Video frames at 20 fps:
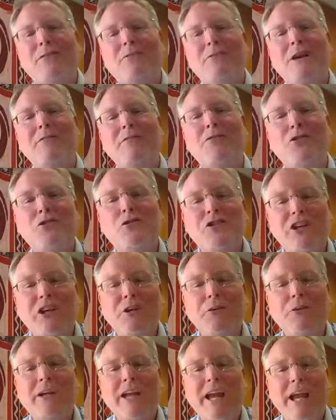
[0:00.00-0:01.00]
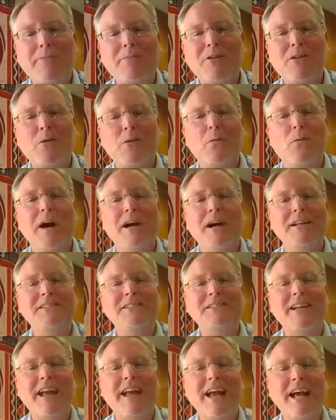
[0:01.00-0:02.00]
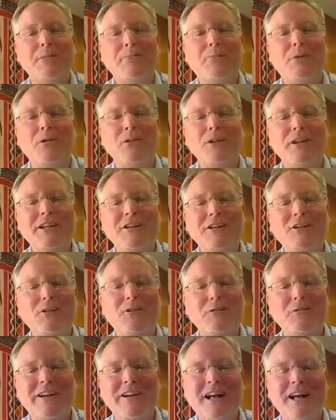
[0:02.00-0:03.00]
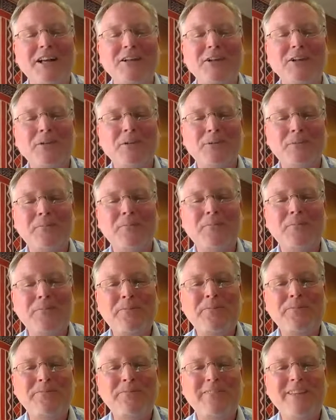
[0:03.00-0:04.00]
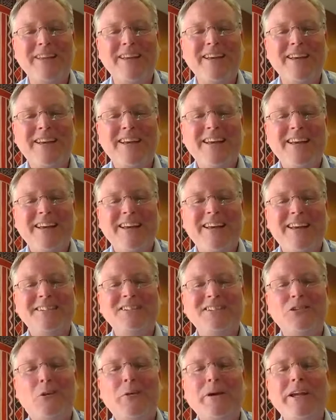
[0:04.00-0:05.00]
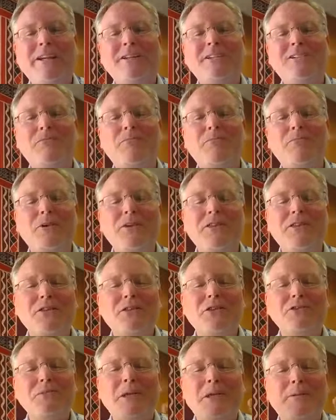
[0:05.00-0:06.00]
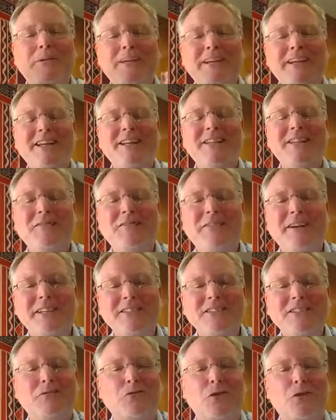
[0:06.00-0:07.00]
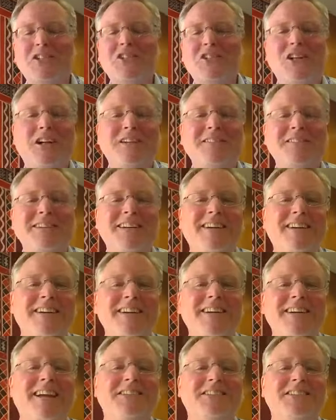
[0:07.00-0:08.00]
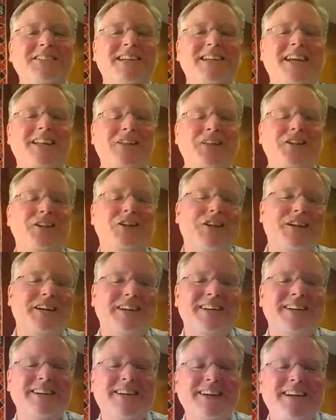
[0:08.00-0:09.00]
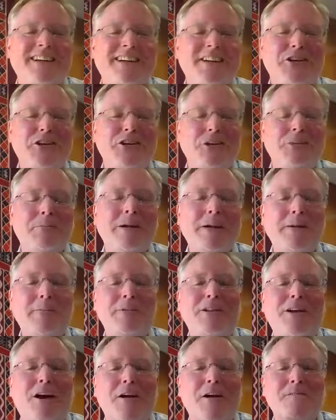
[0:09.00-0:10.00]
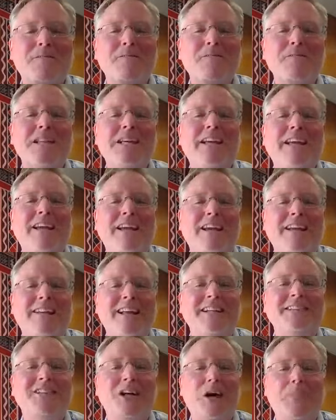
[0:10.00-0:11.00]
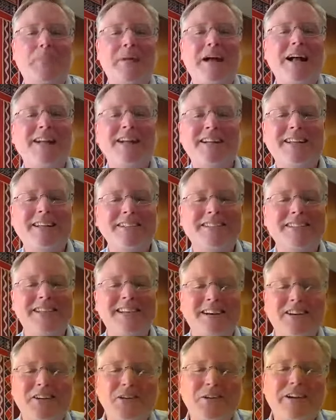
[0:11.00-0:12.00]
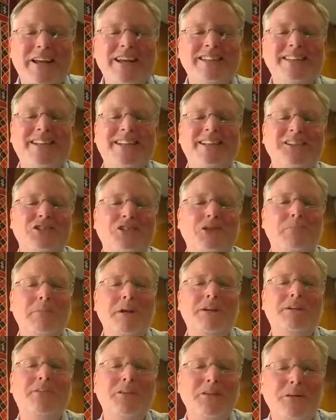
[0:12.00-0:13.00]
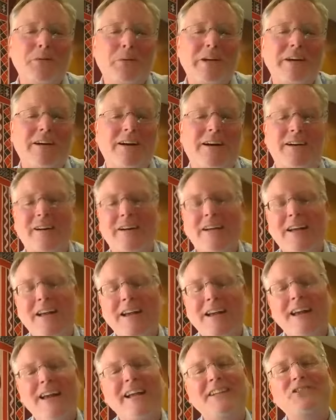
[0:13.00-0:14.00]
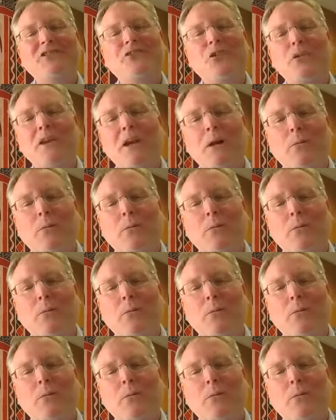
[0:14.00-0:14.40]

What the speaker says: refugee who came to the West had political value. So we could put those people in the face of Russia and say, look, your people are fleeing. That's how bad it is there. You can't tell us you're better than we are. And so